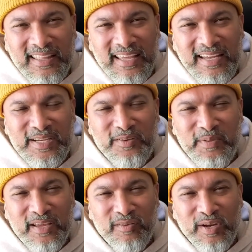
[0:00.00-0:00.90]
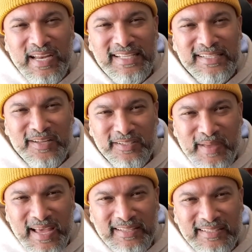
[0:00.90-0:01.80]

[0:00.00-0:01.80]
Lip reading: idea of being a Renaissance man,